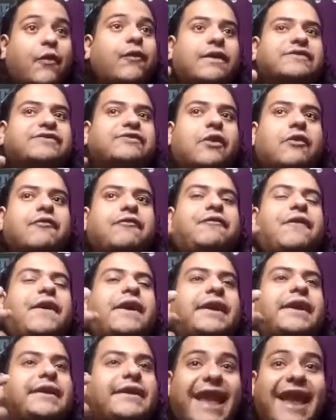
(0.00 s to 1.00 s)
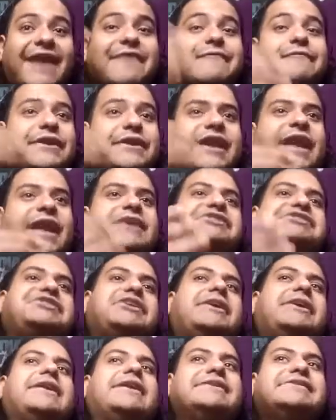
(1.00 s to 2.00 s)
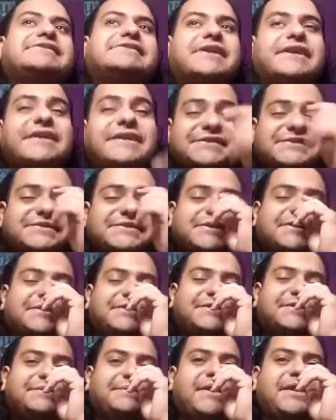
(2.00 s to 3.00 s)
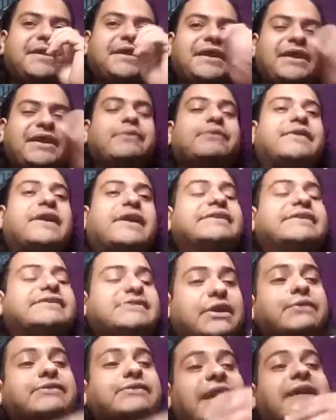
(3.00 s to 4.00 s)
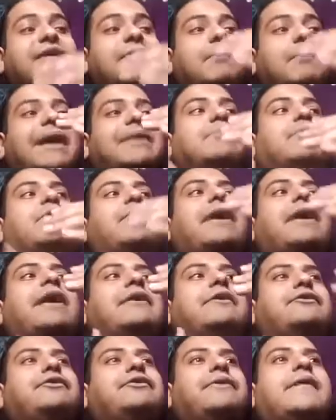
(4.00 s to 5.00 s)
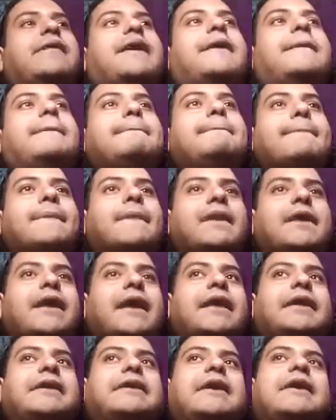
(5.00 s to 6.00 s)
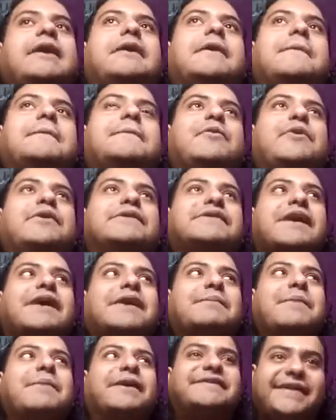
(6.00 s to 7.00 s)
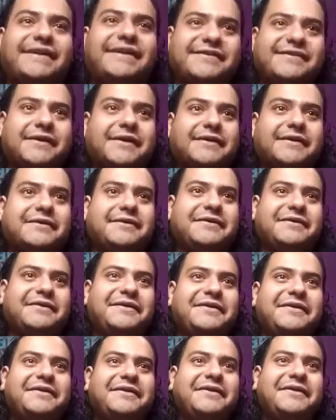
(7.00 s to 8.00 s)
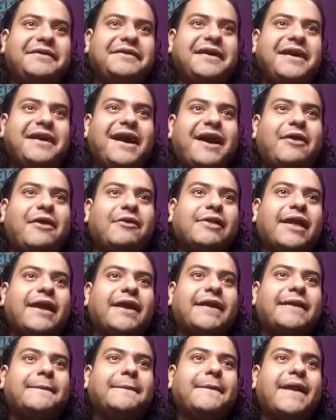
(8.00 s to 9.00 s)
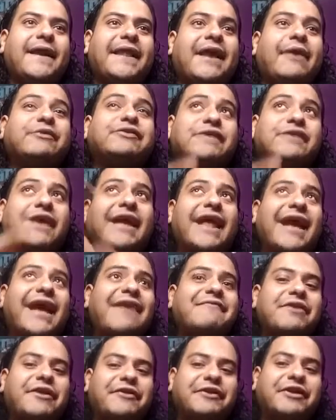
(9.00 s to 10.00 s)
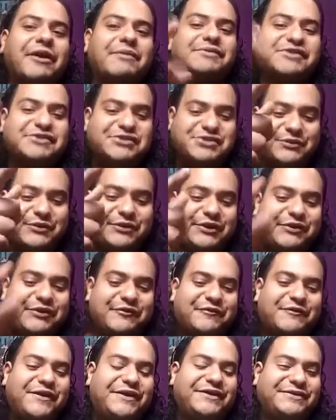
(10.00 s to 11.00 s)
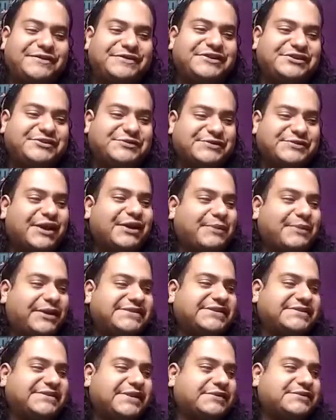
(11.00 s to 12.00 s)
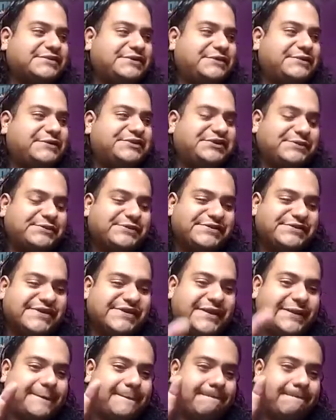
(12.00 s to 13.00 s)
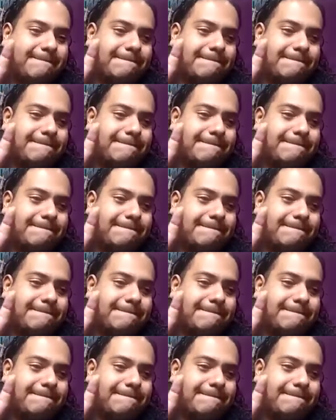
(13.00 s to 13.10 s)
so fucking everyday shit, and it's it was like, it was kind of mind blowing how to do that. And we were talking about TikTok, how like, and I have another conversation with another friend, because she was talking about TikTok too, and she was like,